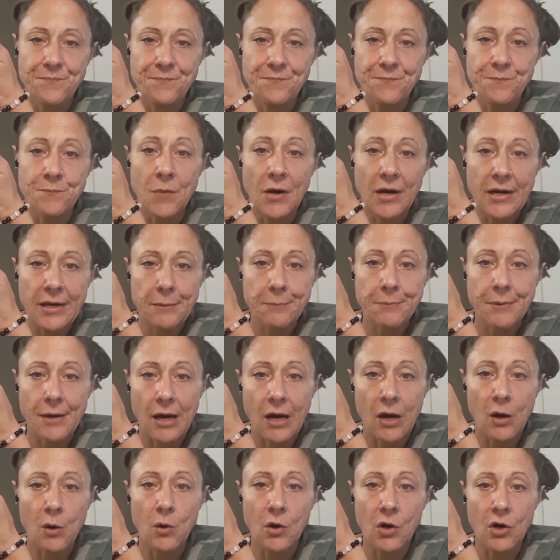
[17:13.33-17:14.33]
Money,
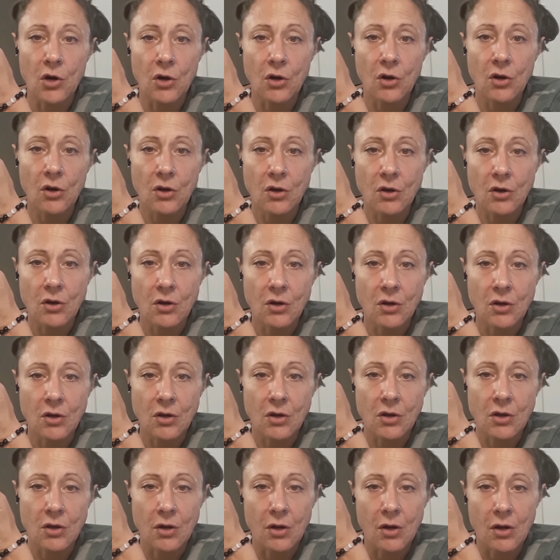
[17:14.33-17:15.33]
power,
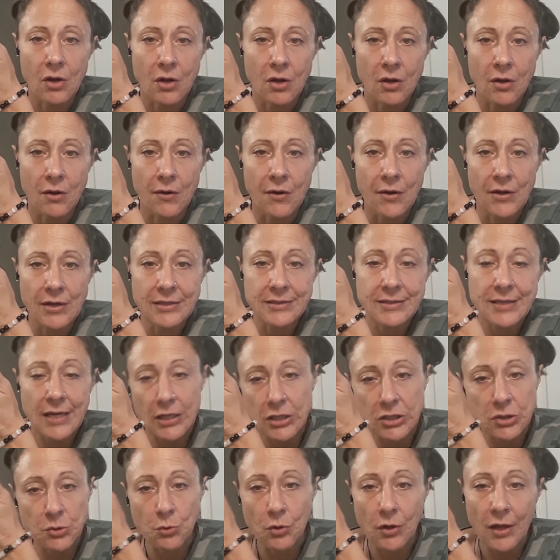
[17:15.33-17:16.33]

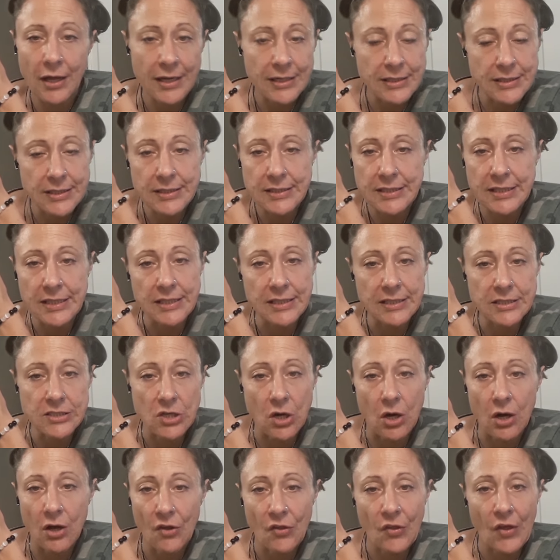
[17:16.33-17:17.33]
sexual entities,
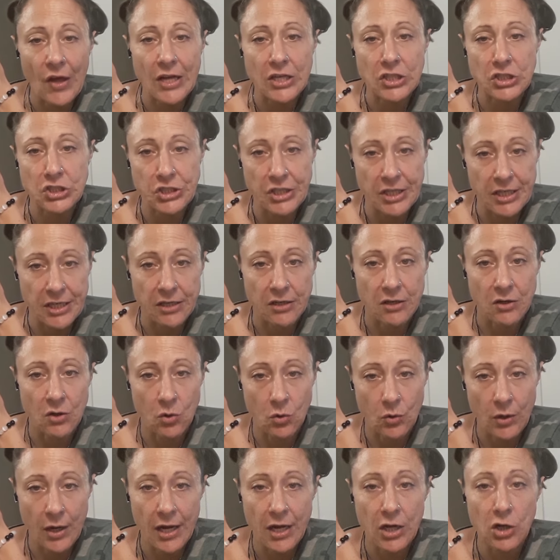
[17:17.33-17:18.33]
all that shit,
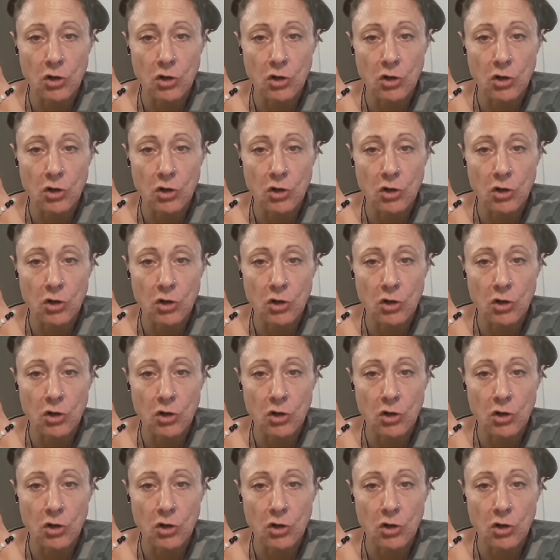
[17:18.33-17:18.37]
okay?